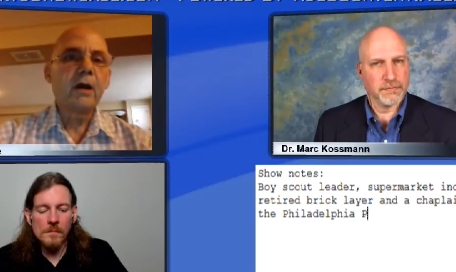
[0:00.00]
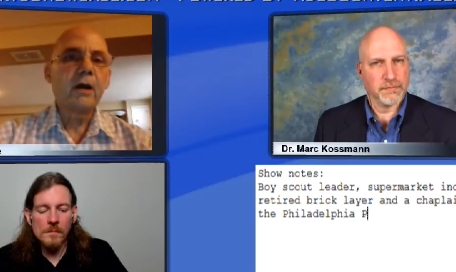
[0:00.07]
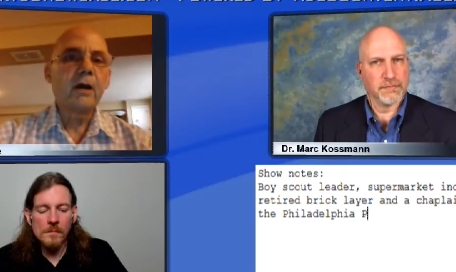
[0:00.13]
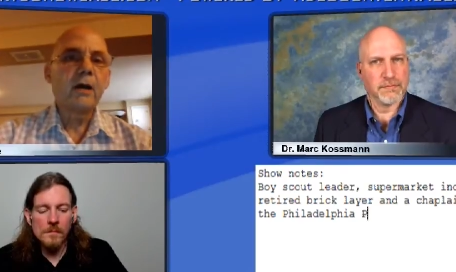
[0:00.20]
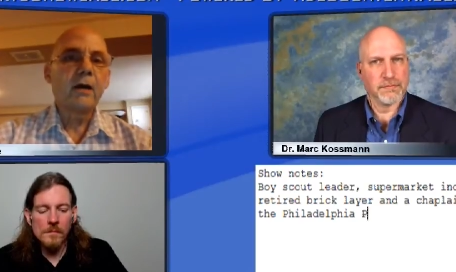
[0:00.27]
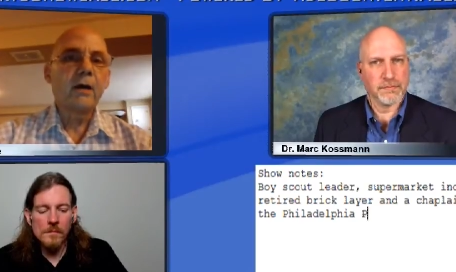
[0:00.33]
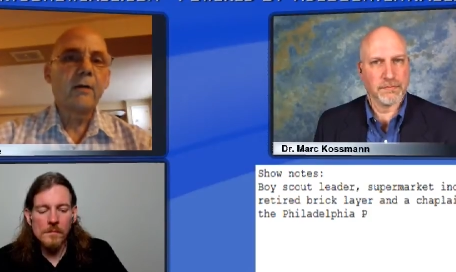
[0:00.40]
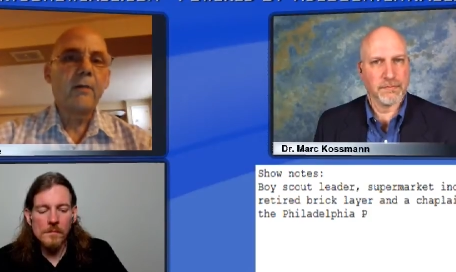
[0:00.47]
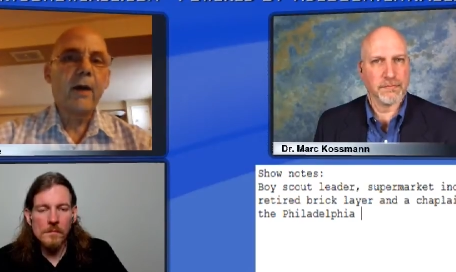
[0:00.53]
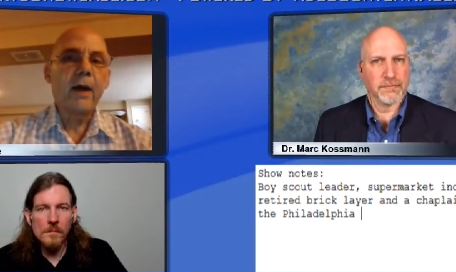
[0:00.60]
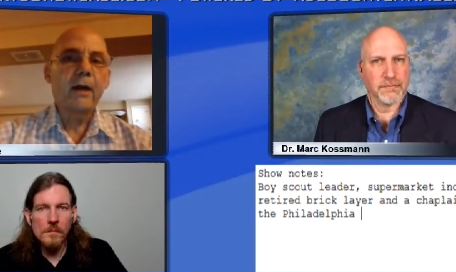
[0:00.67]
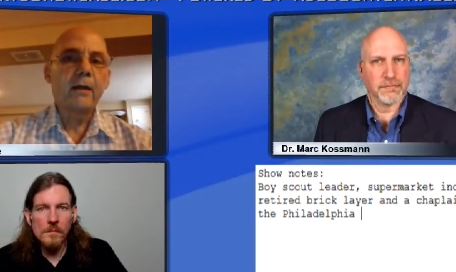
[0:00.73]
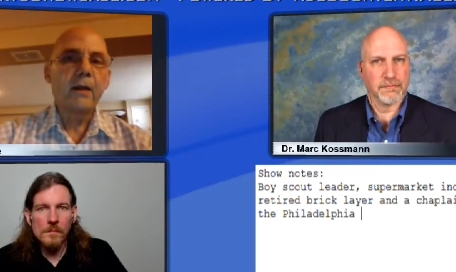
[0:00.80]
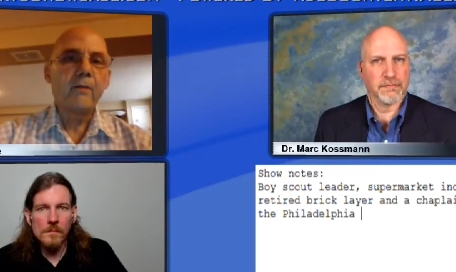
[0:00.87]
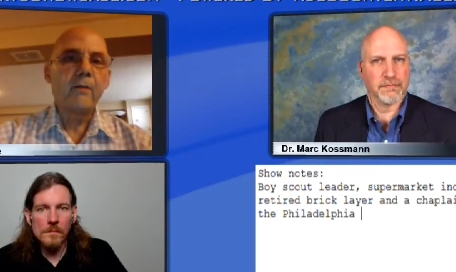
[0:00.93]
Speaker 1: uh,
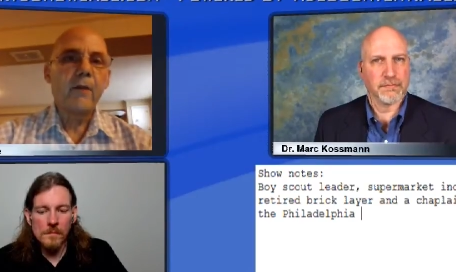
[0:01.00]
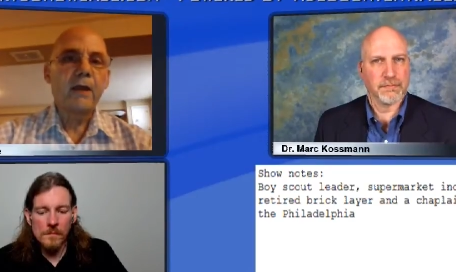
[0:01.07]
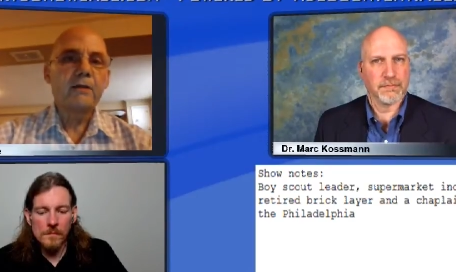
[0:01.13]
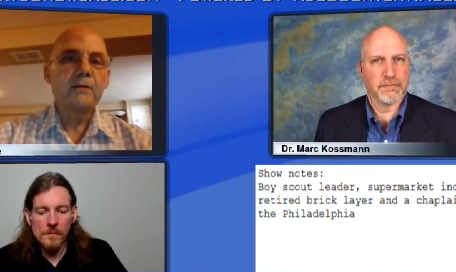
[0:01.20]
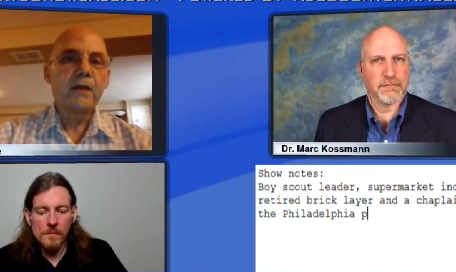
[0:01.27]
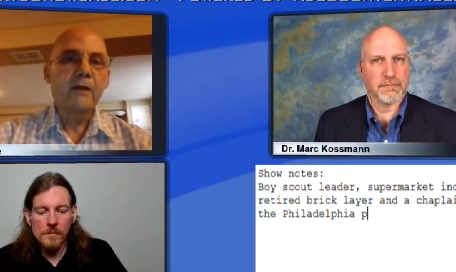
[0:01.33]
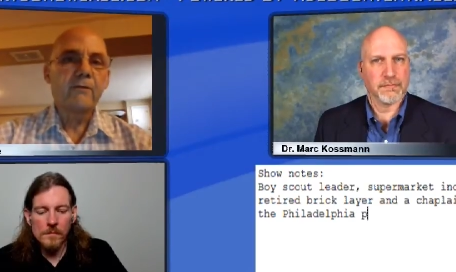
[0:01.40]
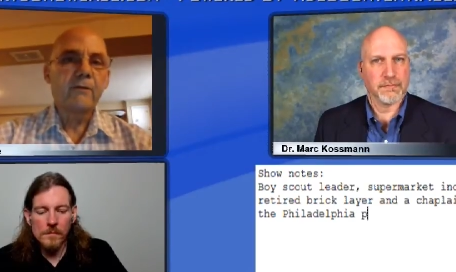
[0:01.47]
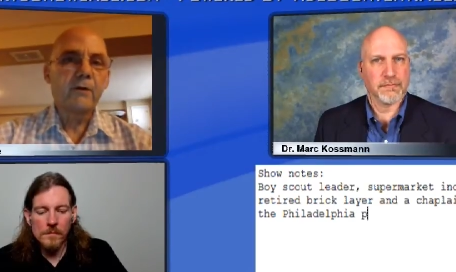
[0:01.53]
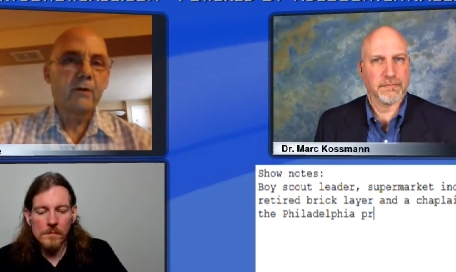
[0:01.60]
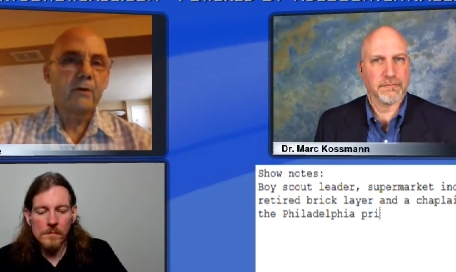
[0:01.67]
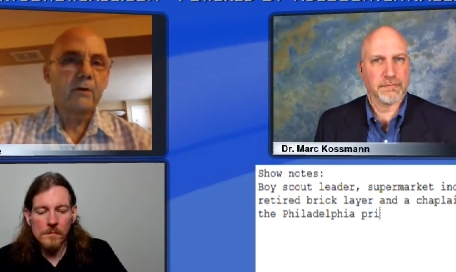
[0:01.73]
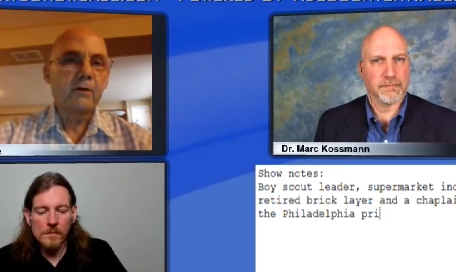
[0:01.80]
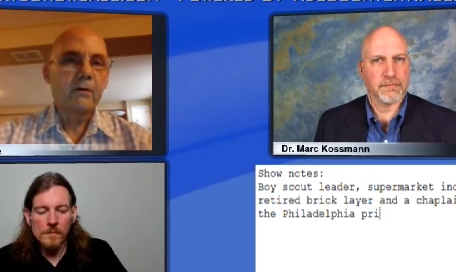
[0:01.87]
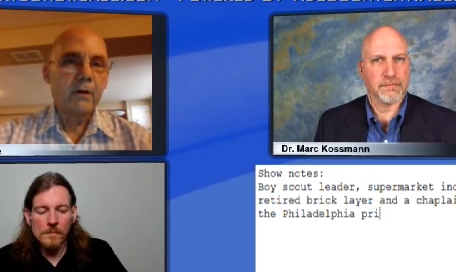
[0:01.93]
about inmates
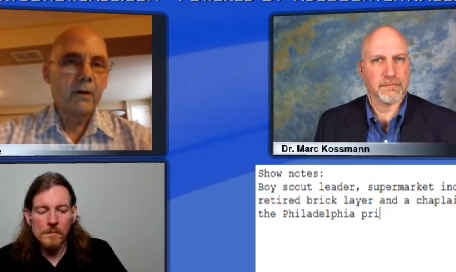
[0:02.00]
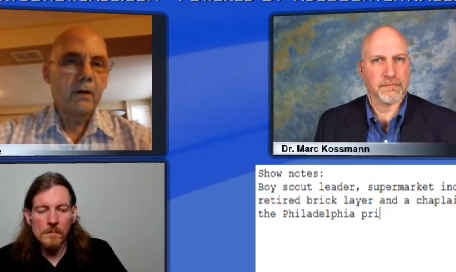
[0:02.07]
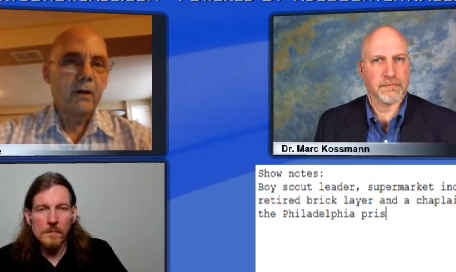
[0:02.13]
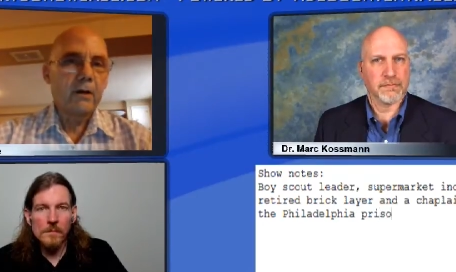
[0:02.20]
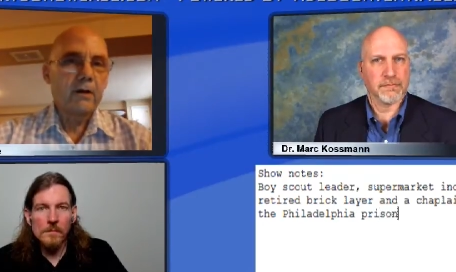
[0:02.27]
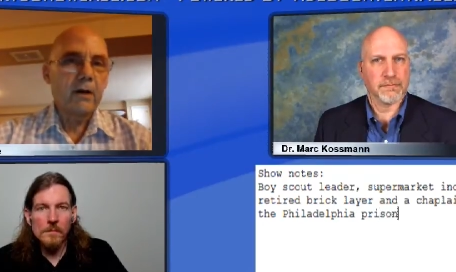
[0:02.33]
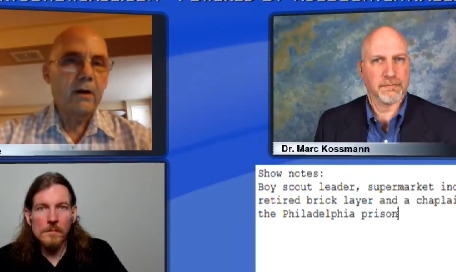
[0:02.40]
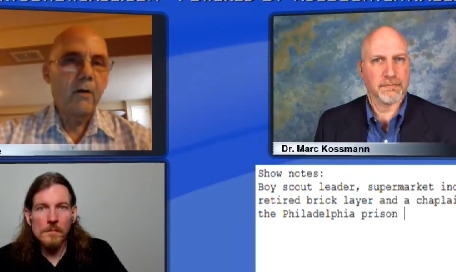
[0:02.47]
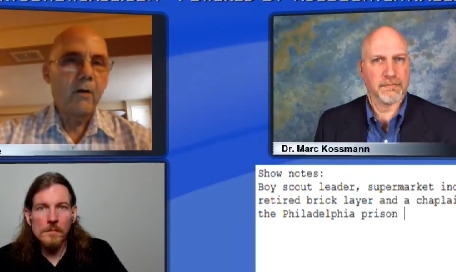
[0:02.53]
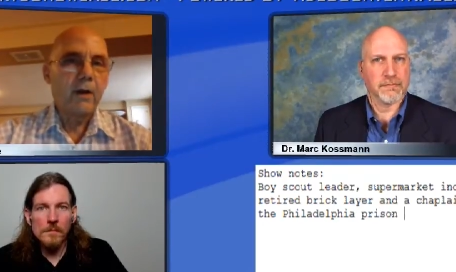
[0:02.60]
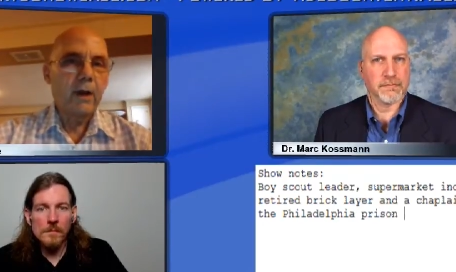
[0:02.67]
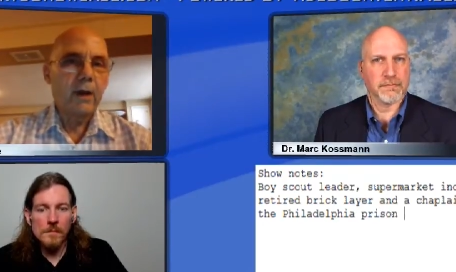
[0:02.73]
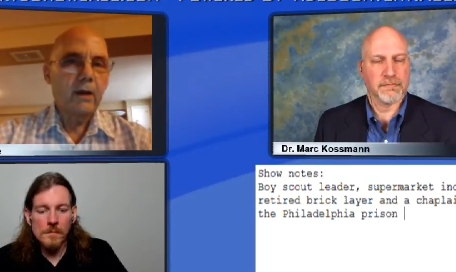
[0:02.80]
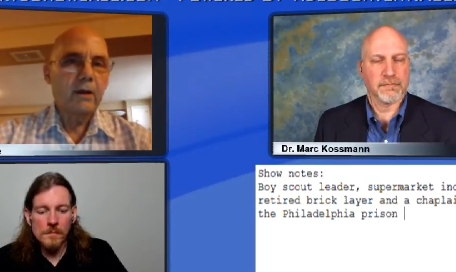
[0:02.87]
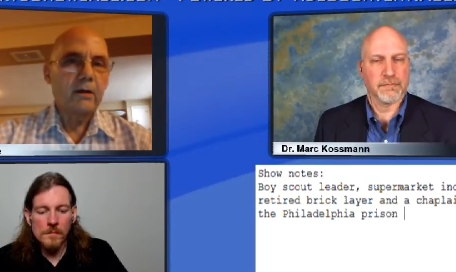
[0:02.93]
after
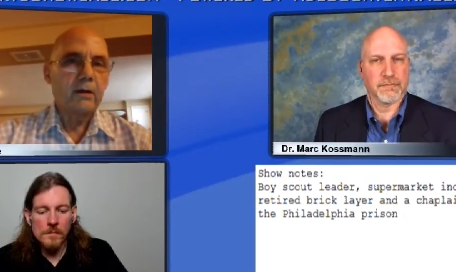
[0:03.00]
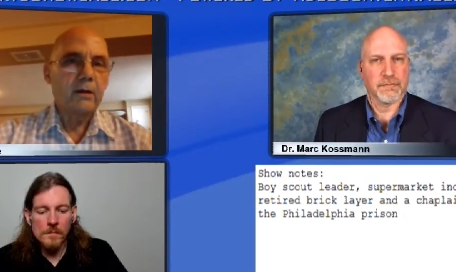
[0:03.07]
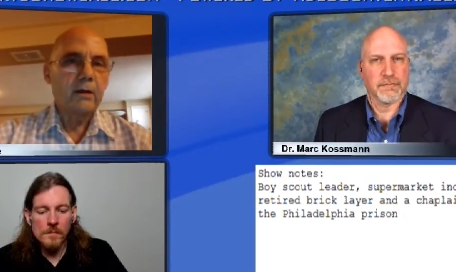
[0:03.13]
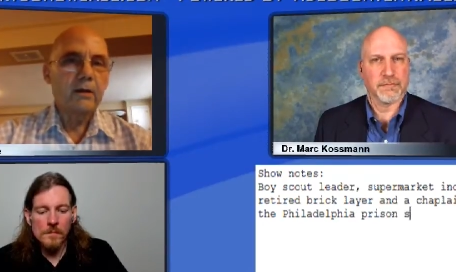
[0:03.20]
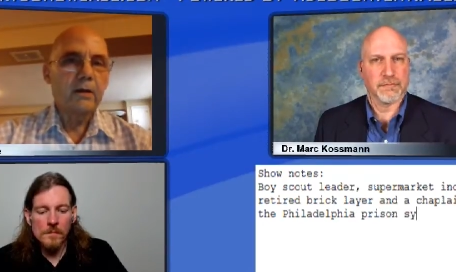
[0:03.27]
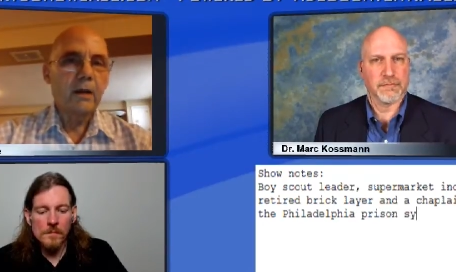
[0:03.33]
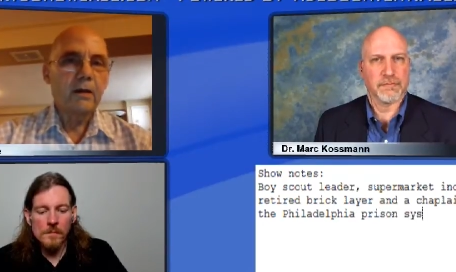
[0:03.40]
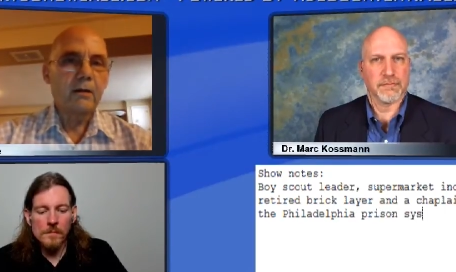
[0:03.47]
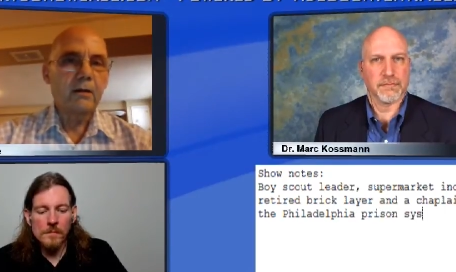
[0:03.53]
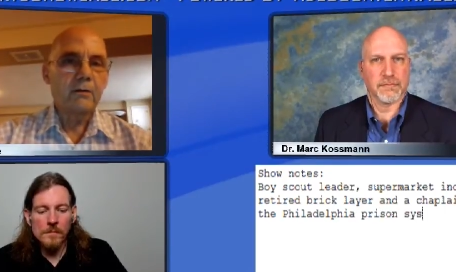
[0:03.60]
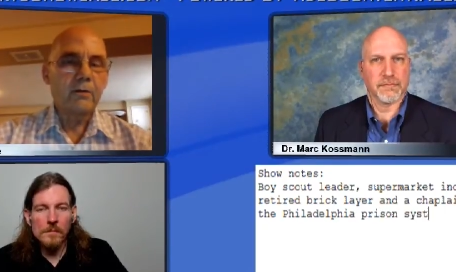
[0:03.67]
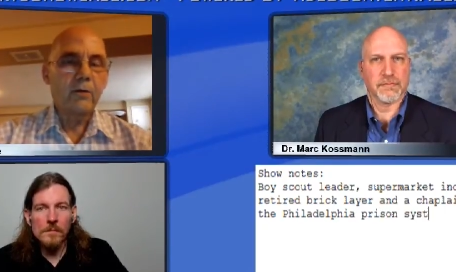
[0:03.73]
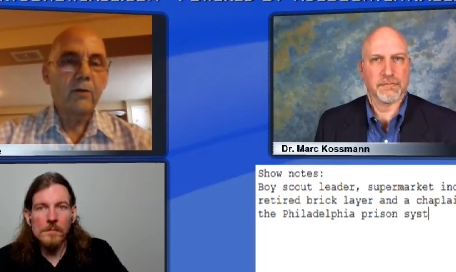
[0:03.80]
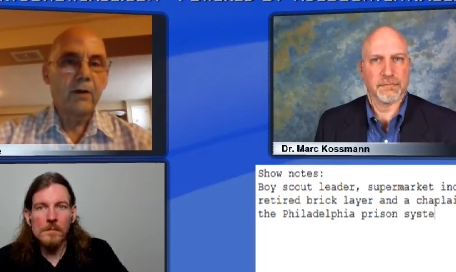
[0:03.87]
going in and, and